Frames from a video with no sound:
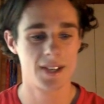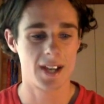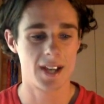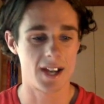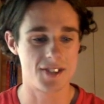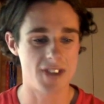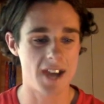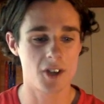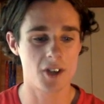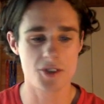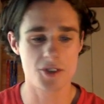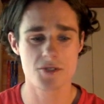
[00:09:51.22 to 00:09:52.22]

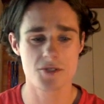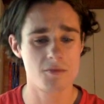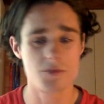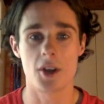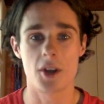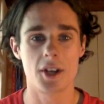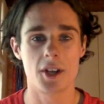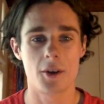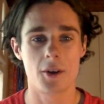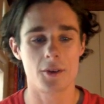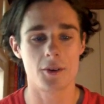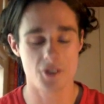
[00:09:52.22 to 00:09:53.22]
Dacos,
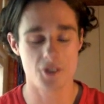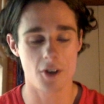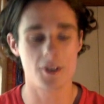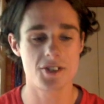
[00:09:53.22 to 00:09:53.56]
don't